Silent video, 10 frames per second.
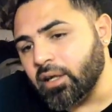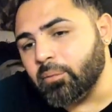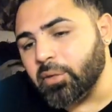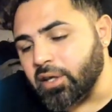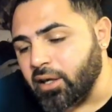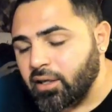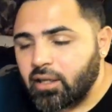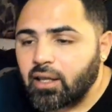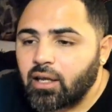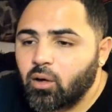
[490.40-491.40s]
But yeah,
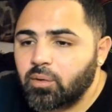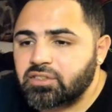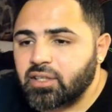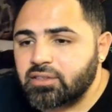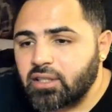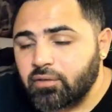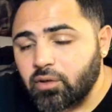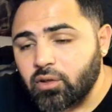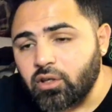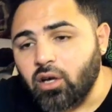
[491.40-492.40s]
like I always say, it's
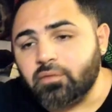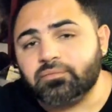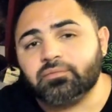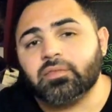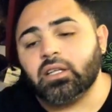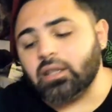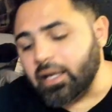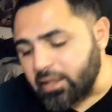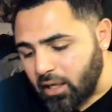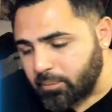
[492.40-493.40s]
AVL the God.
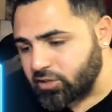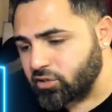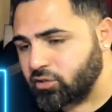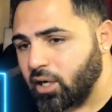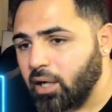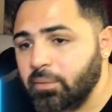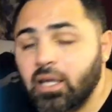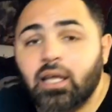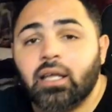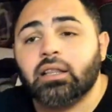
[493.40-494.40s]
Like, comment, subscribe.
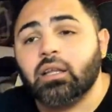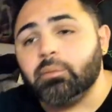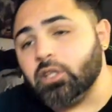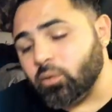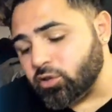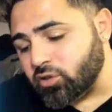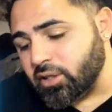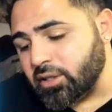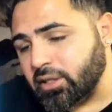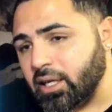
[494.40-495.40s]
Let me know what you
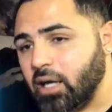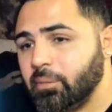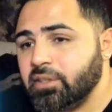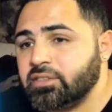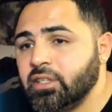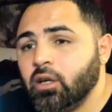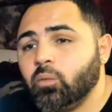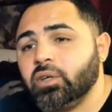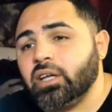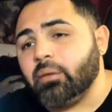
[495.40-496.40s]
think in the comments.
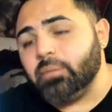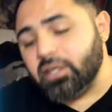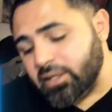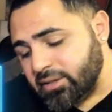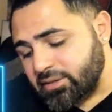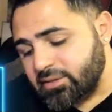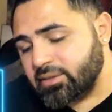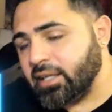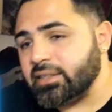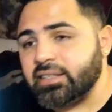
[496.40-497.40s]
We got Millyz
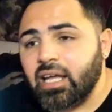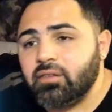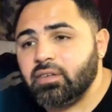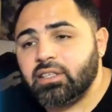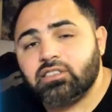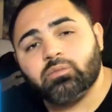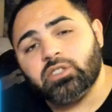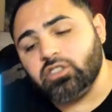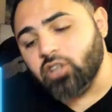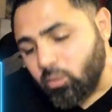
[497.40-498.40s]
and Dave East
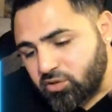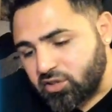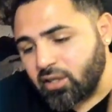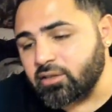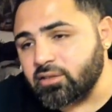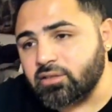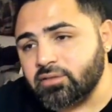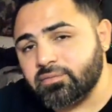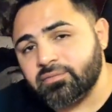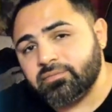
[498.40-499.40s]
with Dope Sellers.
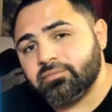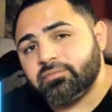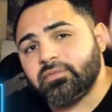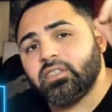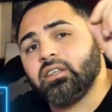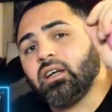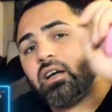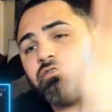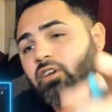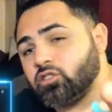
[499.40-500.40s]

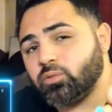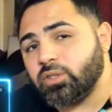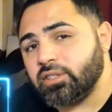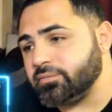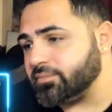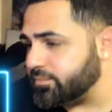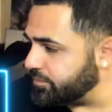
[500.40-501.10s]
I fucks with it.